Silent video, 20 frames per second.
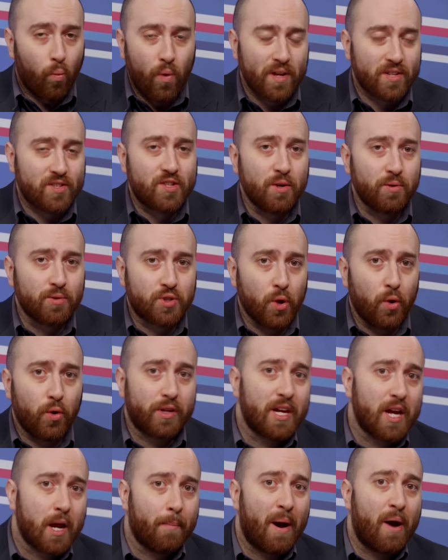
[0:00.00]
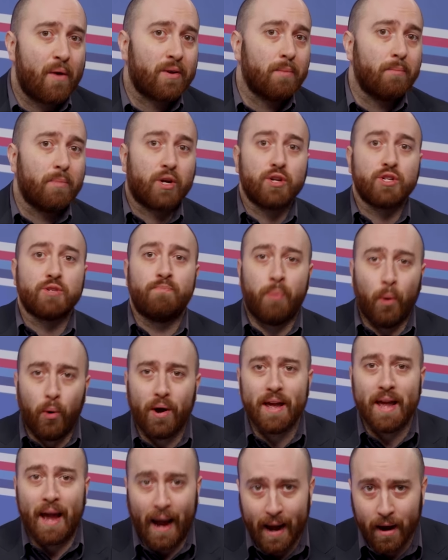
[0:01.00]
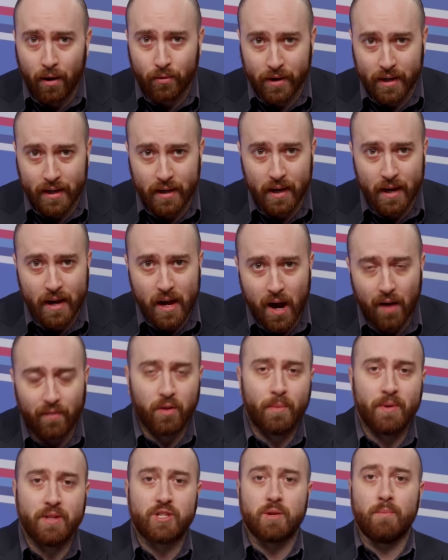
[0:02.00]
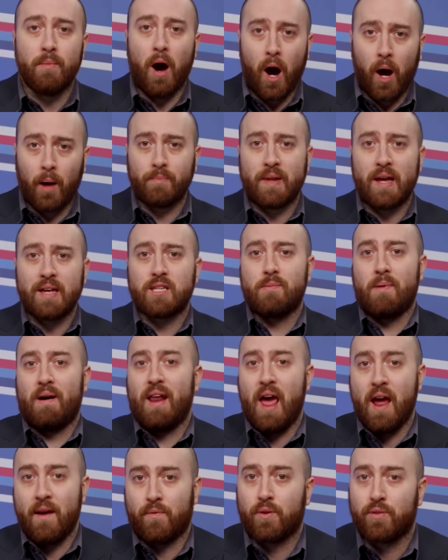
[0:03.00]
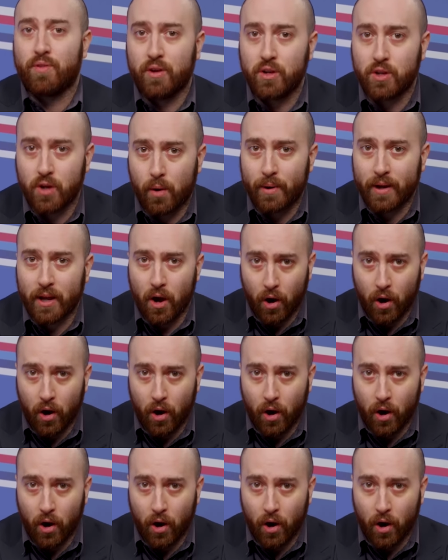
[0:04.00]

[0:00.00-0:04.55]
we're still talking about him because boy howdy, have there been some updates about everything going